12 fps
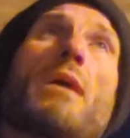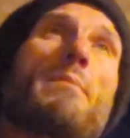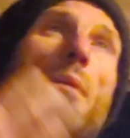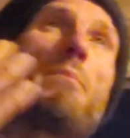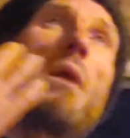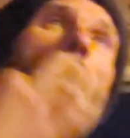
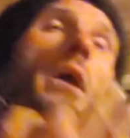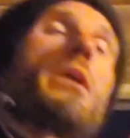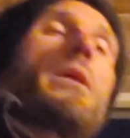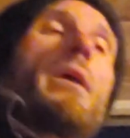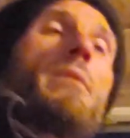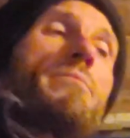and my
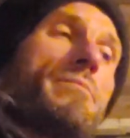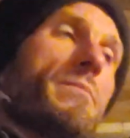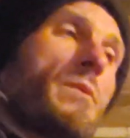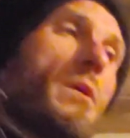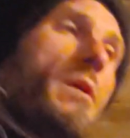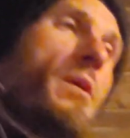mind had
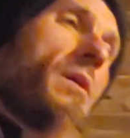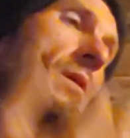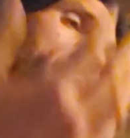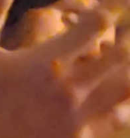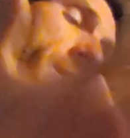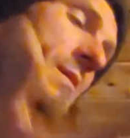
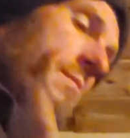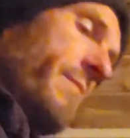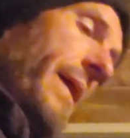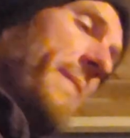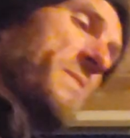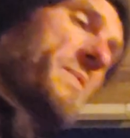
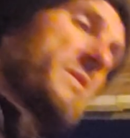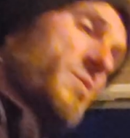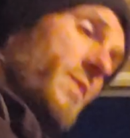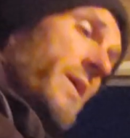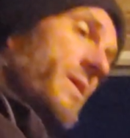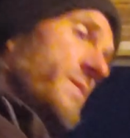mapped
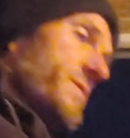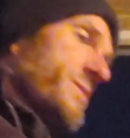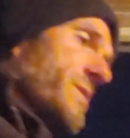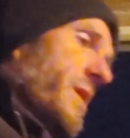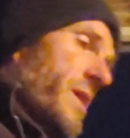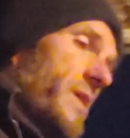
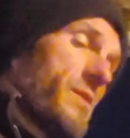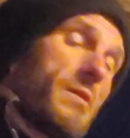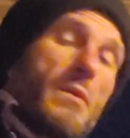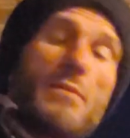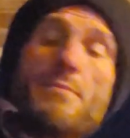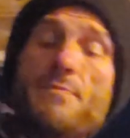betrayals and
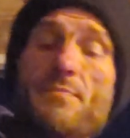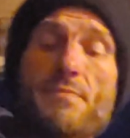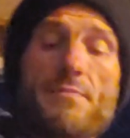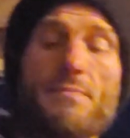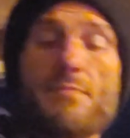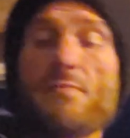
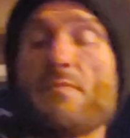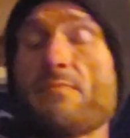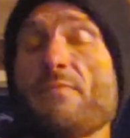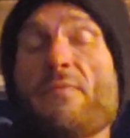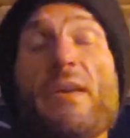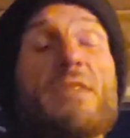
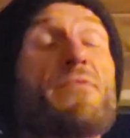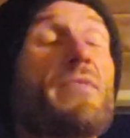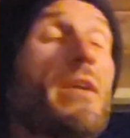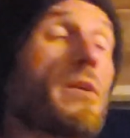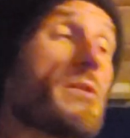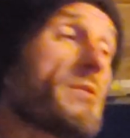faced
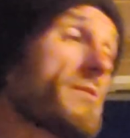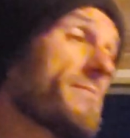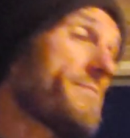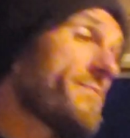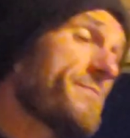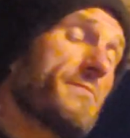fears,
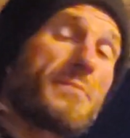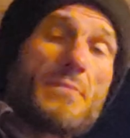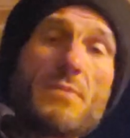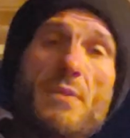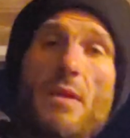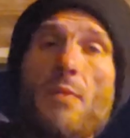
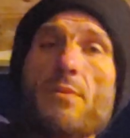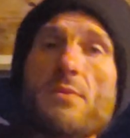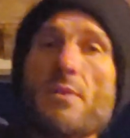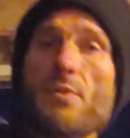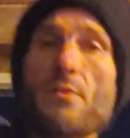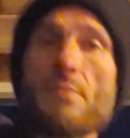you know, it was a
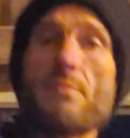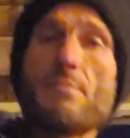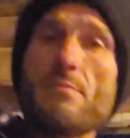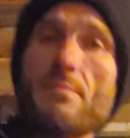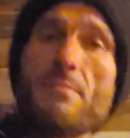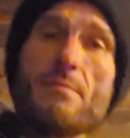little,
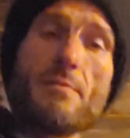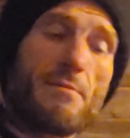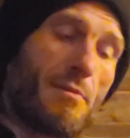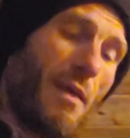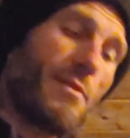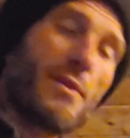
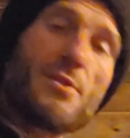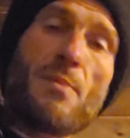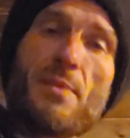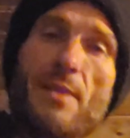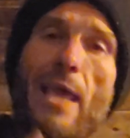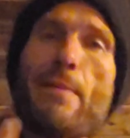I think
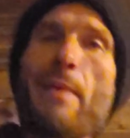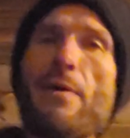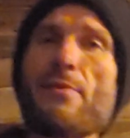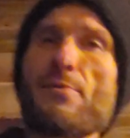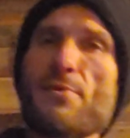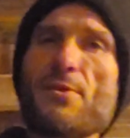something came
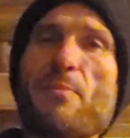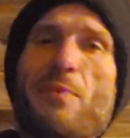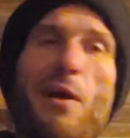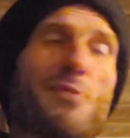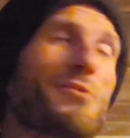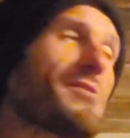out there, the
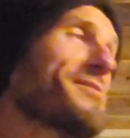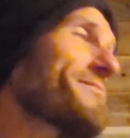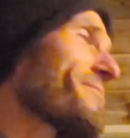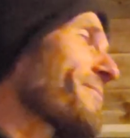subconscious.